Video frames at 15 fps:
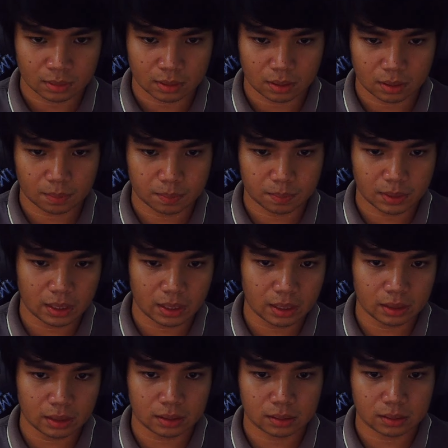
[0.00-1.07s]

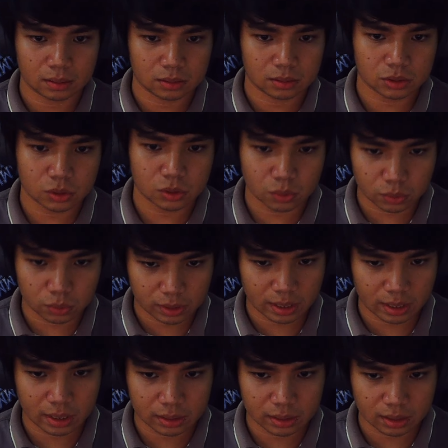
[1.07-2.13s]
update
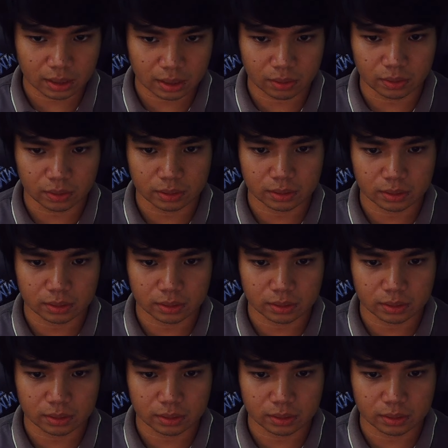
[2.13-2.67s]
student record.